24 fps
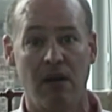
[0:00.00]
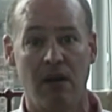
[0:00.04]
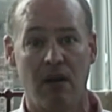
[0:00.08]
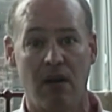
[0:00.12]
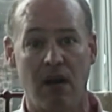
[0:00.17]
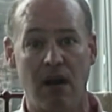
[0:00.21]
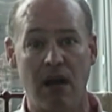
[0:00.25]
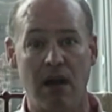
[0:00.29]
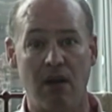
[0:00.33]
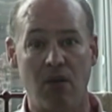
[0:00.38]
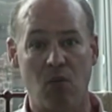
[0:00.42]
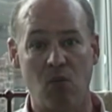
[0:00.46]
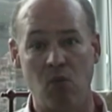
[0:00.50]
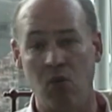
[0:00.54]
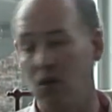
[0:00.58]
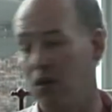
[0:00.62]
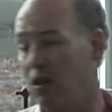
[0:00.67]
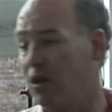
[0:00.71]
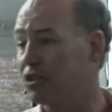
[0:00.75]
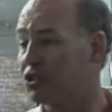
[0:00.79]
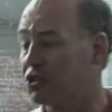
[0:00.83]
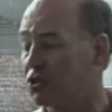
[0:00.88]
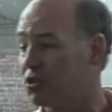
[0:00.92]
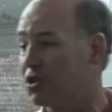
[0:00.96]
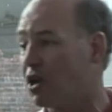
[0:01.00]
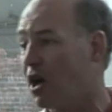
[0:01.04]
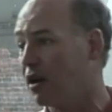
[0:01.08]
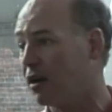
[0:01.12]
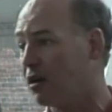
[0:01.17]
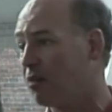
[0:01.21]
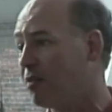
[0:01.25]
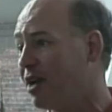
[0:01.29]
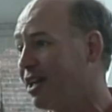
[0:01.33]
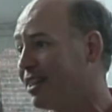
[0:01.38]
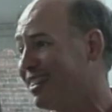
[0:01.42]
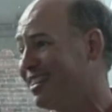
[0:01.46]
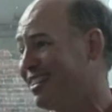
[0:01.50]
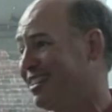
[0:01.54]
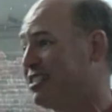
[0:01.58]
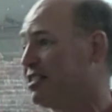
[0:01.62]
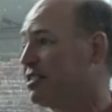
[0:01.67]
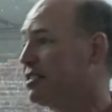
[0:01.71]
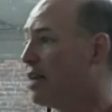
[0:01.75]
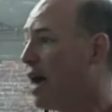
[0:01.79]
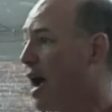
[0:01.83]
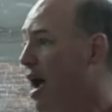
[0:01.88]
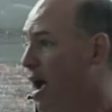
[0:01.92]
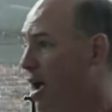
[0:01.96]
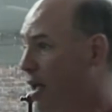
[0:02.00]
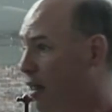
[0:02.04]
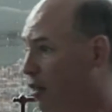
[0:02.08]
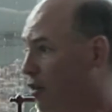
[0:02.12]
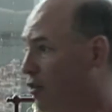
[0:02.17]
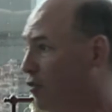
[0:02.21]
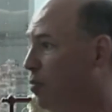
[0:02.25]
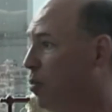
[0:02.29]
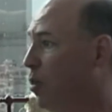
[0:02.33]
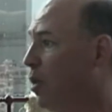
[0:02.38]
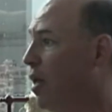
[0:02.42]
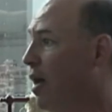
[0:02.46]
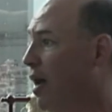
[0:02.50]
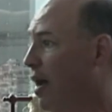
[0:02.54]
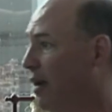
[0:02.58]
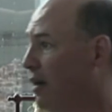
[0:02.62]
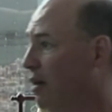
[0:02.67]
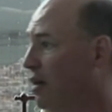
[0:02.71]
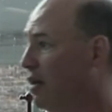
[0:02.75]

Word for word: Uh, we'll also talk about the style of play,